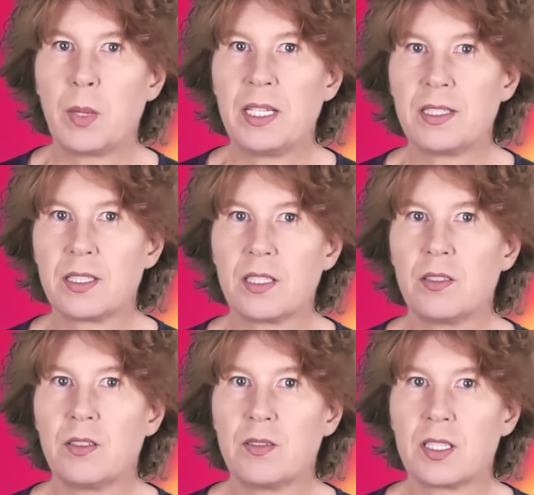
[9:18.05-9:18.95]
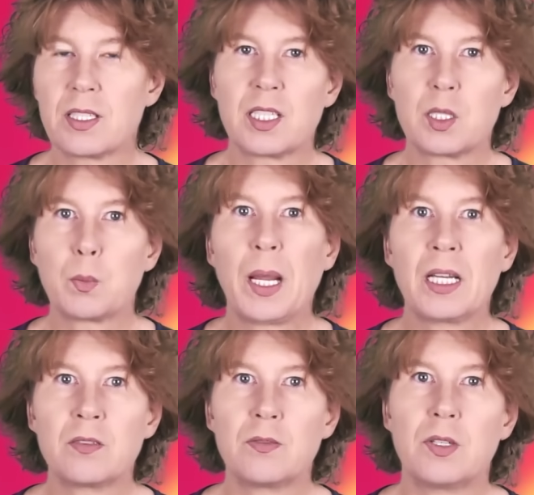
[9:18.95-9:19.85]
makes the universe
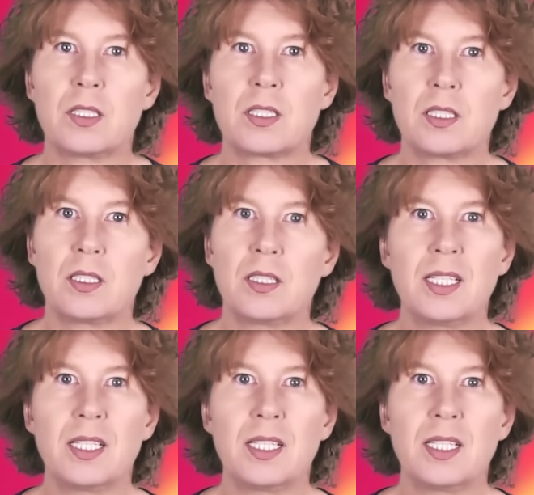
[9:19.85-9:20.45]
expand faster?